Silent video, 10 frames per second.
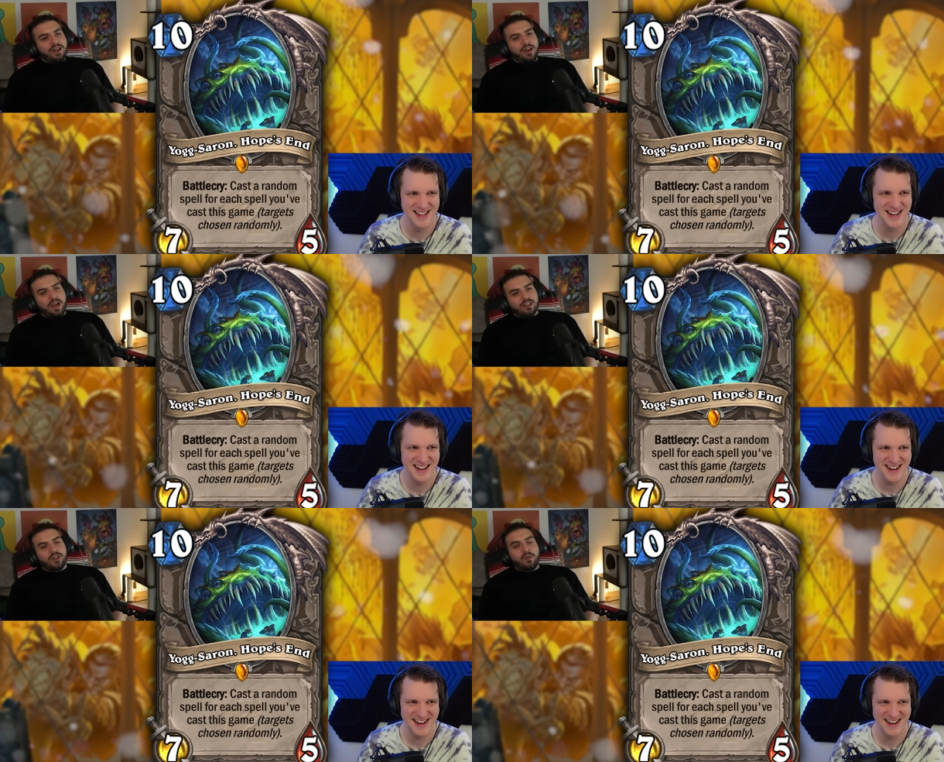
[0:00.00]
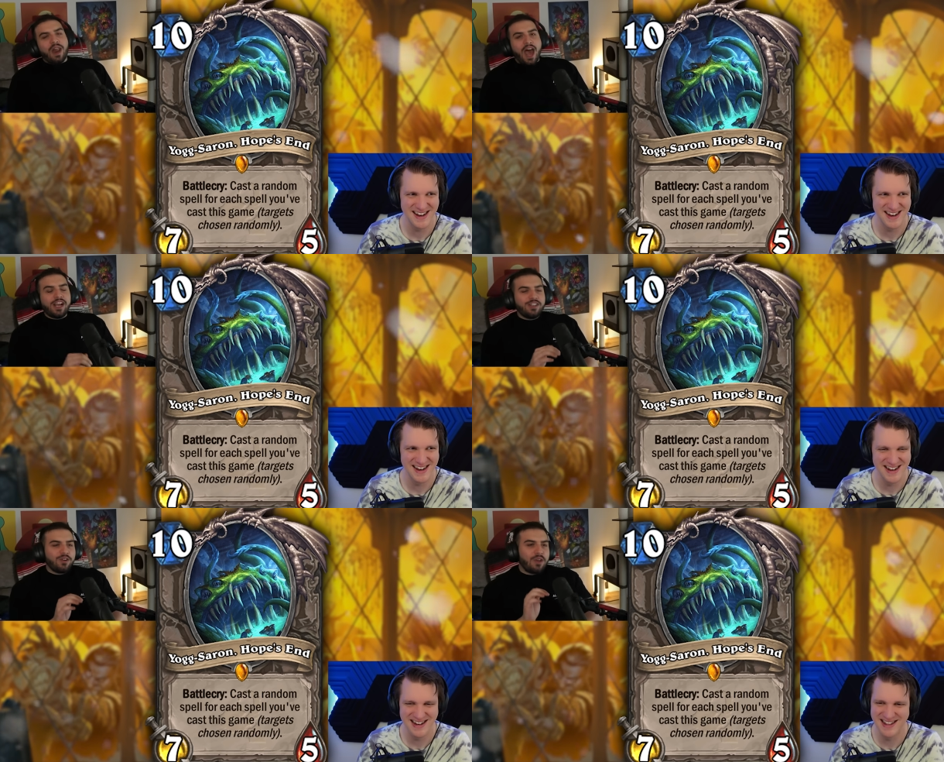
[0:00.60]
Speaker 1: Okay, so what
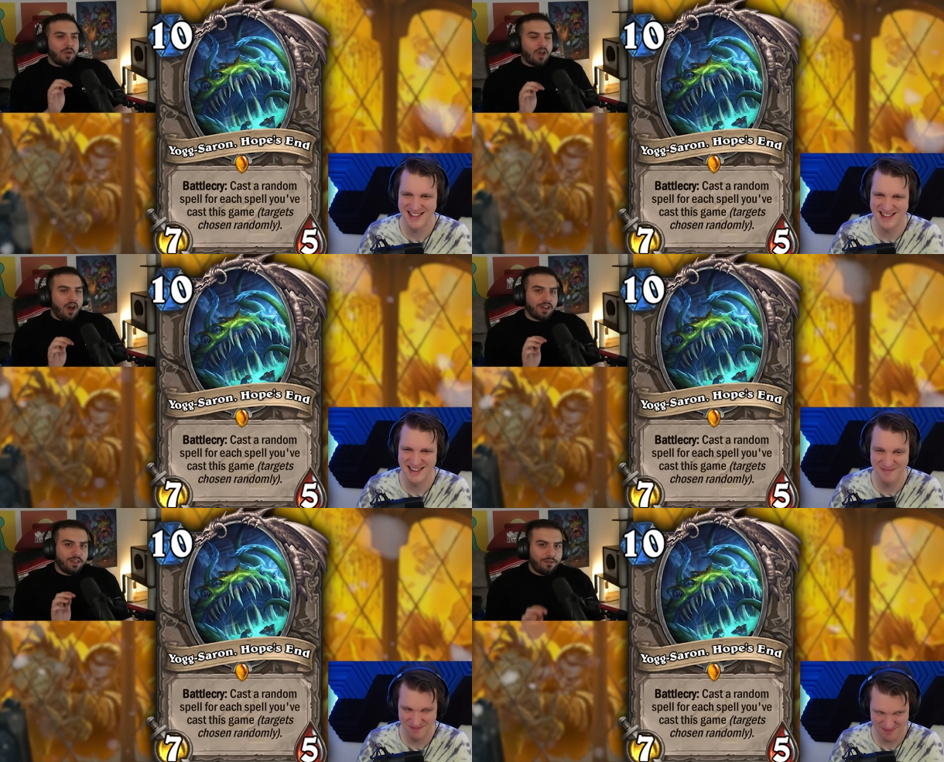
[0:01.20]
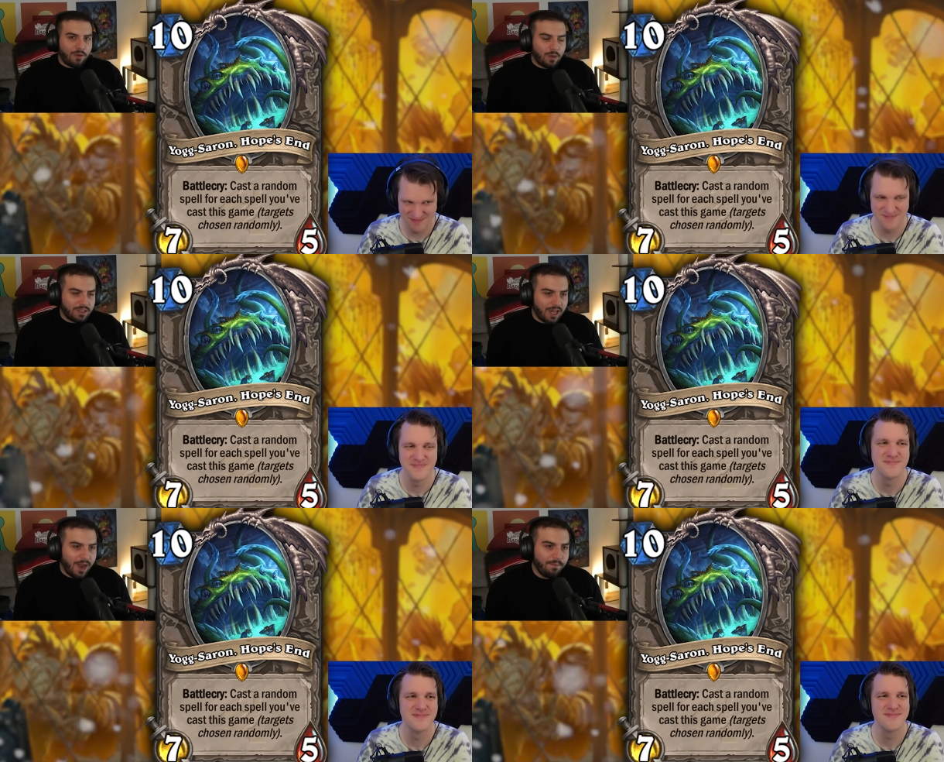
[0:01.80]
I showed you Yogg the
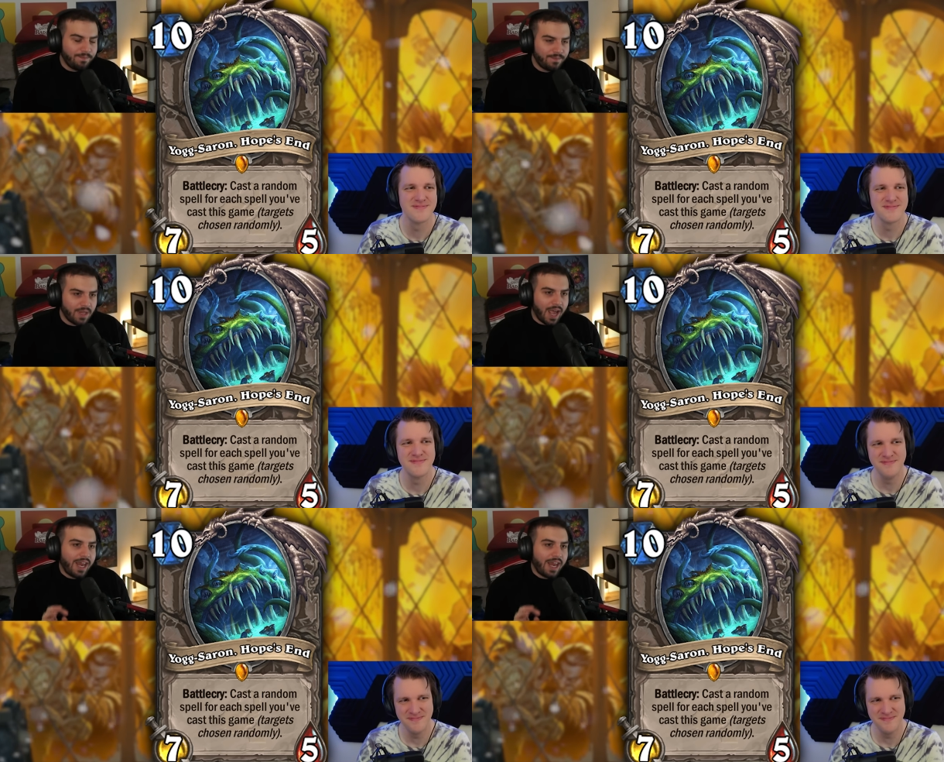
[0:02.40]
first time, mm-hmm.